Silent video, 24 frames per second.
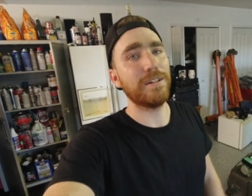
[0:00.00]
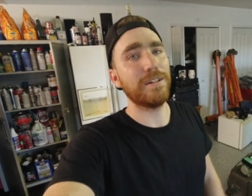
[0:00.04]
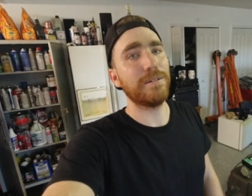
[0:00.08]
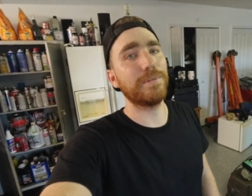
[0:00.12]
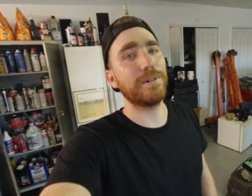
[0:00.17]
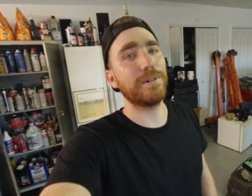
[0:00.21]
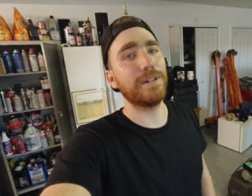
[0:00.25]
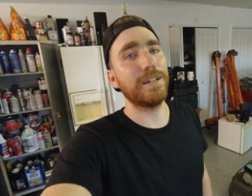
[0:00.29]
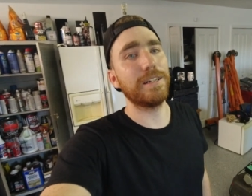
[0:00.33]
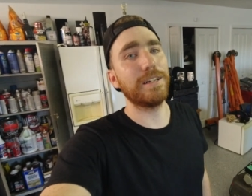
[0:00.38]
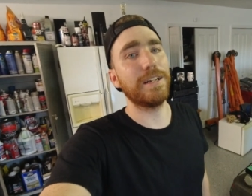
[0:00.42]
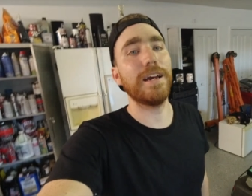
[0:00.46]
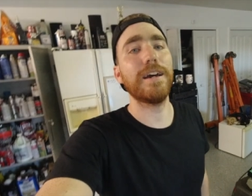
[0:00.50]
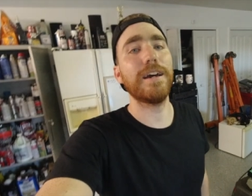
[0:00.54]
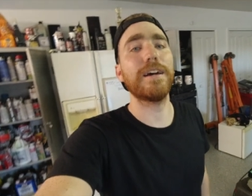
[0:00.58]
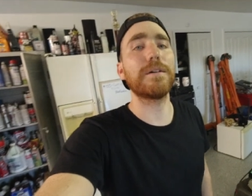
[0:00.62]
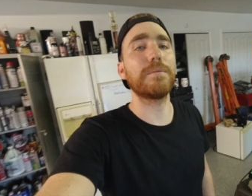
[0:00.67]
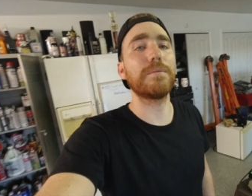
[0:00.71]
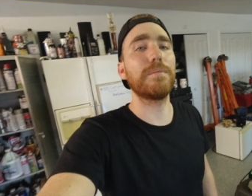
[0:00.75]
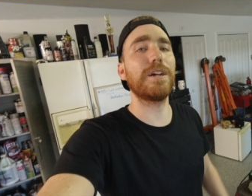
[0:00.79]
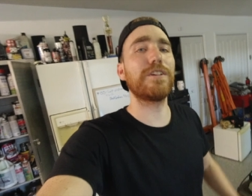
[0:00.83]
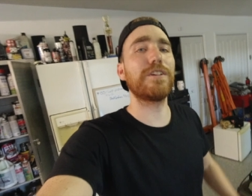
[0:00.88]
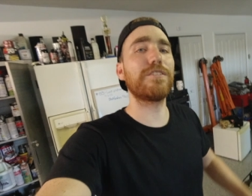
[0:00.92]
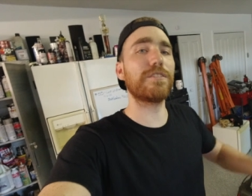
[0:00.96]
But yeah,
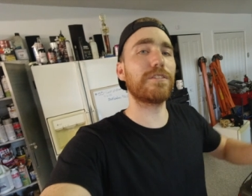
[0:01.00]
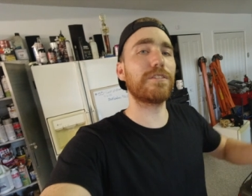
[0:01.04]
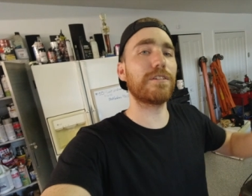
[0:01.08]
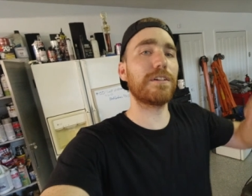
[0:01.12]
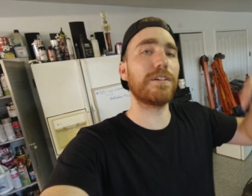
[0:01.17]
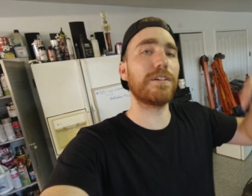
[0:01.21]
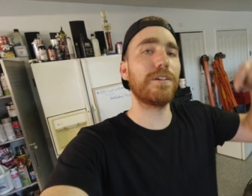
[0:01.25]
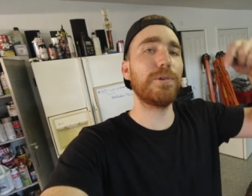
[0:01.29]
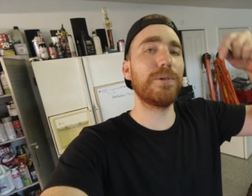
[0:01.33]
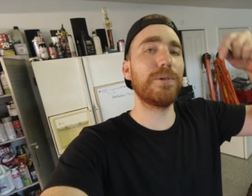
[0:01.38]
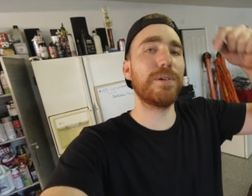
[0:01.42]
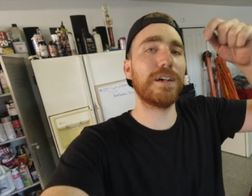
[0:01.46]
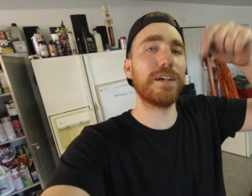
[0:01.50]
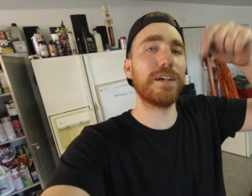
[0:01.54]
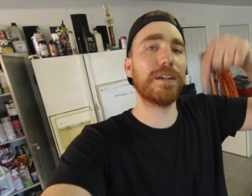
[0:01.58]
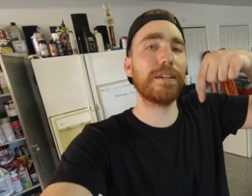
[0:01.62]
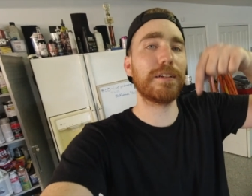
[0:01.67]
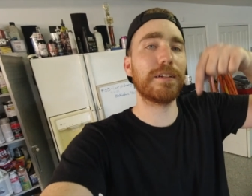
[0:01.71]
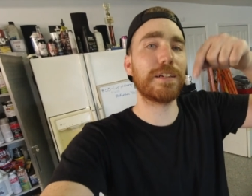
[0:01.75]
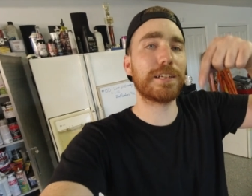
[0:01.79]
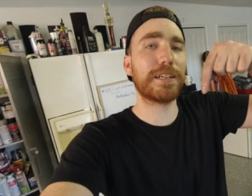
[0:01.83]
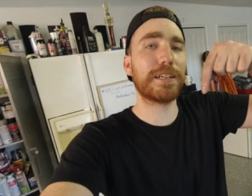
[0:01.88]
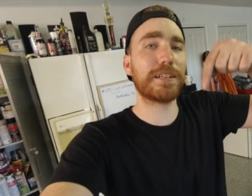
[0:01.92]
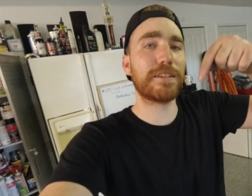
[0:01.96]
make sure you
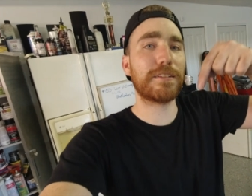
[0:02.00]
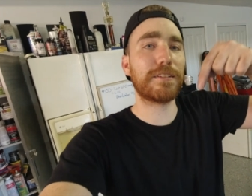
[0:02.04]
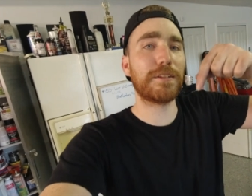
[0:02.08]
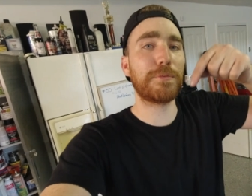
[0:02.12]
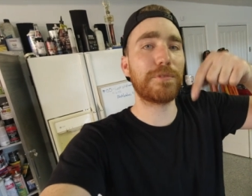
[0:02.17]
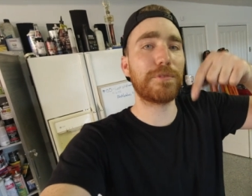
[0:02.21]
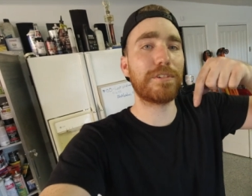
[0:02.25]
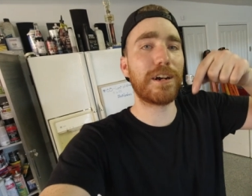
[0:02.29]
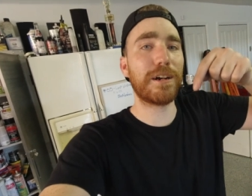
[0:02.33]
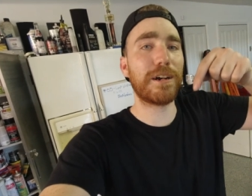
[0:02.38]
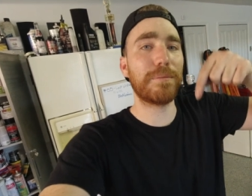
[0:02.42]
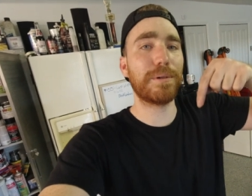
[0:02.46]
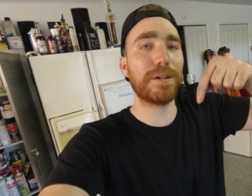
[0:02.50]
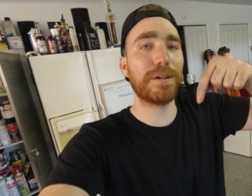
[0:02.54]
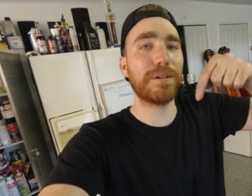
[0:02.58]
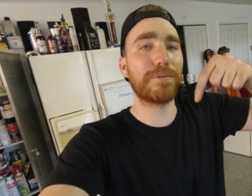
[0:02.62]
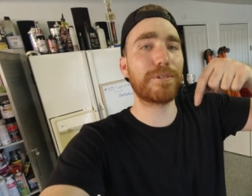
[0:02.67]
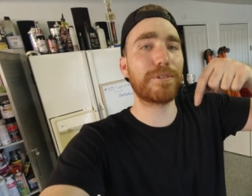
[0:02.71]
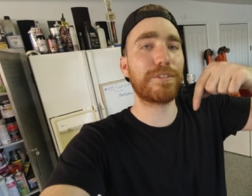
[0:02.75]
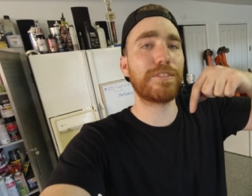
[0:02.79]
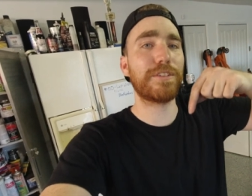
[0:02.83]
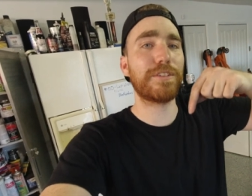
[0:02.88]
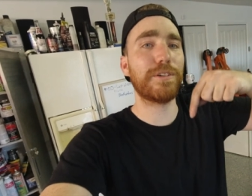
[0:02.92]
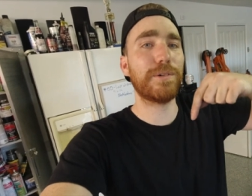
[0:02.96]
click the subscribe button.
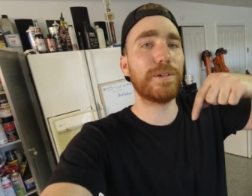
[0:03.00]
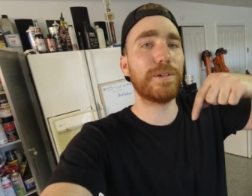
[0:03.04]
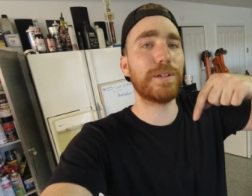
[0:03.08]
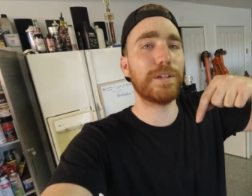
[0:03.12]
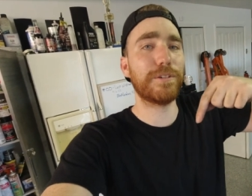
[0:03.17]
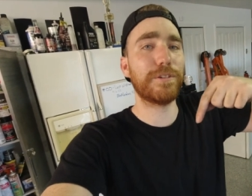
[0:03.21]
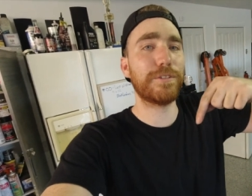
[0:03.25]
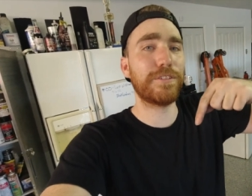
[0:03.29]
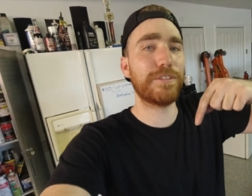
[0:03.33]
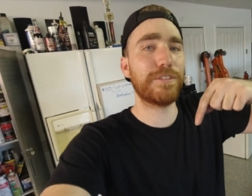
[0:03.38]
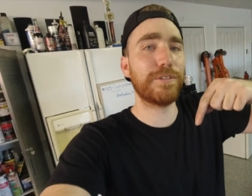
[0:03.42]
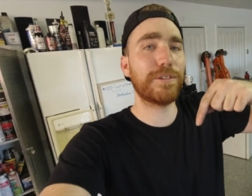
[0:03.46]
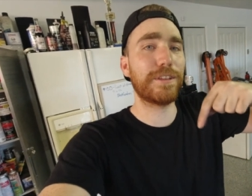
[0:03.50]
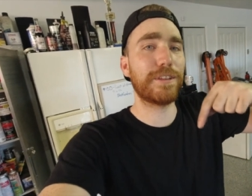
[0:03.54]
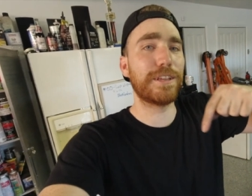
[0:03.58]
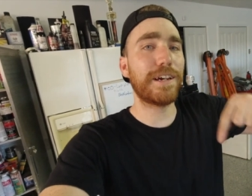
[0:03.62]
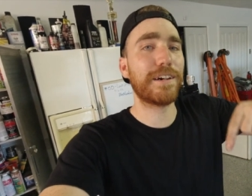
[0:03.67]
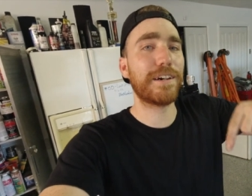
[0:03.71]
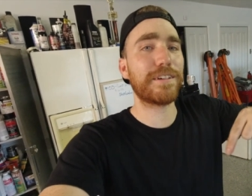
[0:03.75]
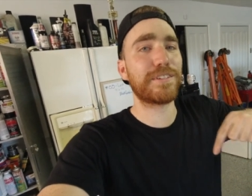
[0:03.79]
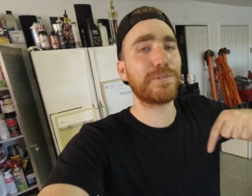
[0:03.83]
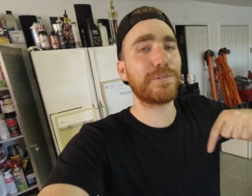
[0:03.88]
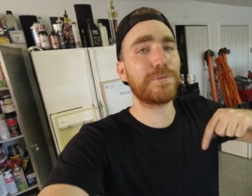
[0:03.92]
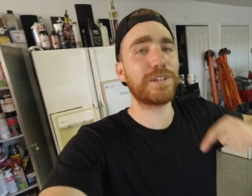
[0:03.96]
We're so close to
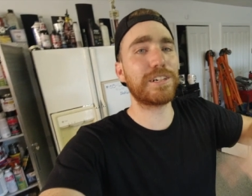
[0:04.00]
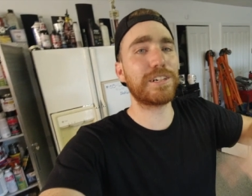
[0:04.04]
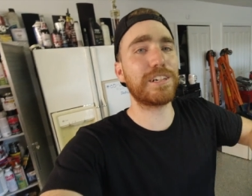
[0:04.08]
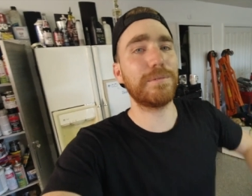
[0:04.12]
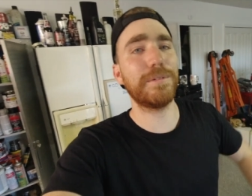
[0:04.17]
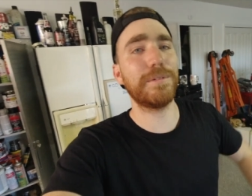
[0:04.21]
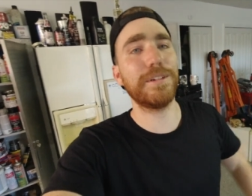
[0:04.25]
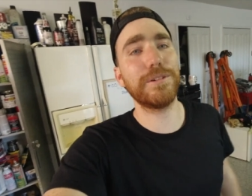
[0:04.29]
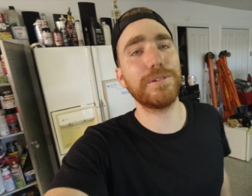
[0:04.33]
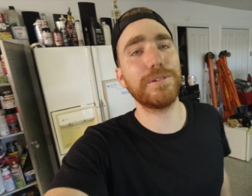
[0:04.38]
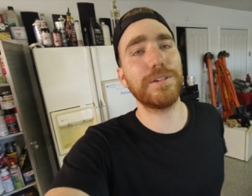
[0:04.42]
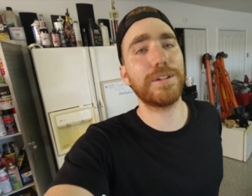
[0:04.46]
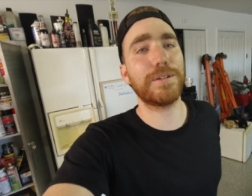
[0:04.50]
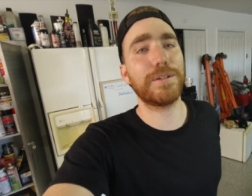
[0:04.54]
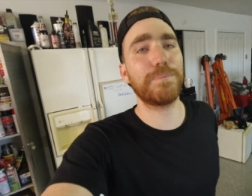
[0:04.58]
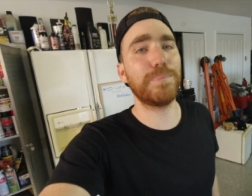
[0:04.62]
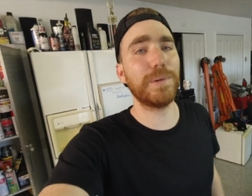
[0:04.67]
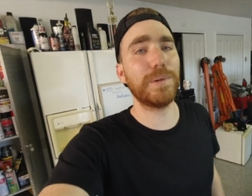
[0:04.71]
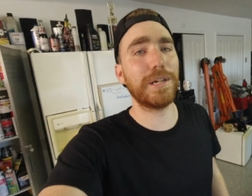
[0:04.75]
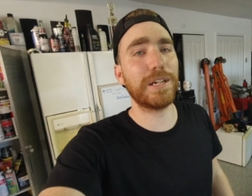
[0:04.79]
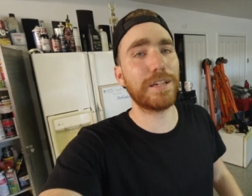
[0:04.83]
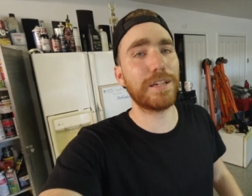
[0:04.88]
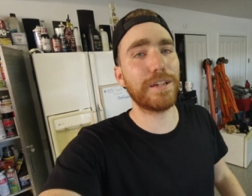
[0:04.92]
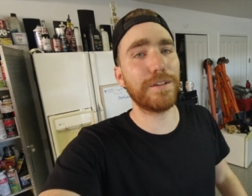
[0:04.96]
1,000. We're going to be doing a
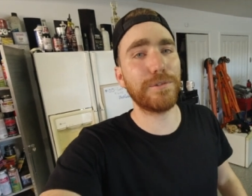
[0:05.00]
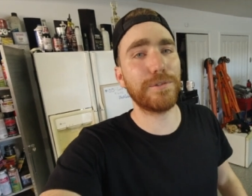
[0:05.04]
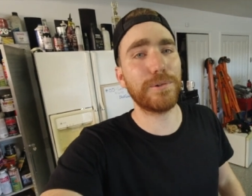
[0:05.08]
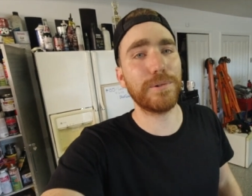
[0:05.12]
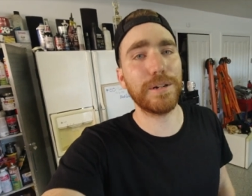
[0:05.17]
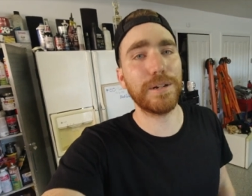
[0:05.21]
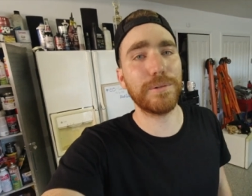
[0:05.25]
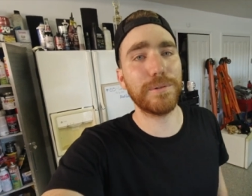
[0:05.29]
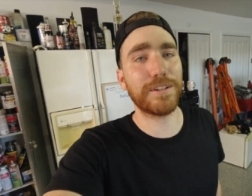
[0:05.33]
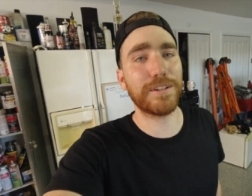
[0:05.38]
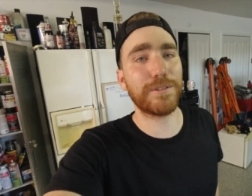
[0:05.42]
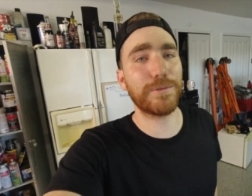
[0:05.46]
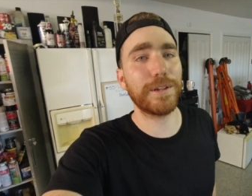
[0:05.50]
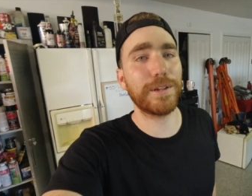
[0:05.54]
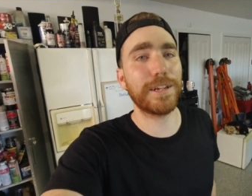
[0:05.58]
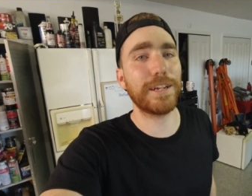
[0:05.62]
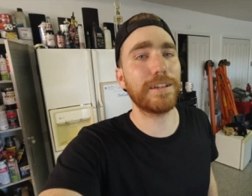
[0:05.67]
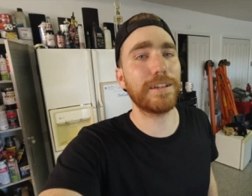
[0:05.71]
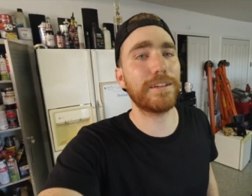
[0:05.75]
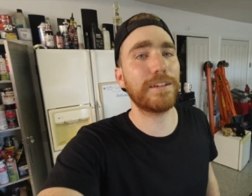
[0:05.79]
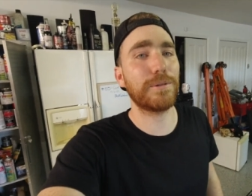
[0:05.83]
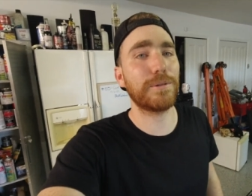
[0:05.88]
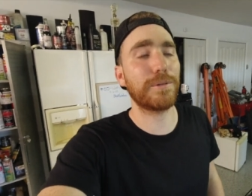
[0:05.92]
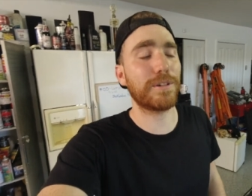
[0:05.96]
big giveaway once we get there.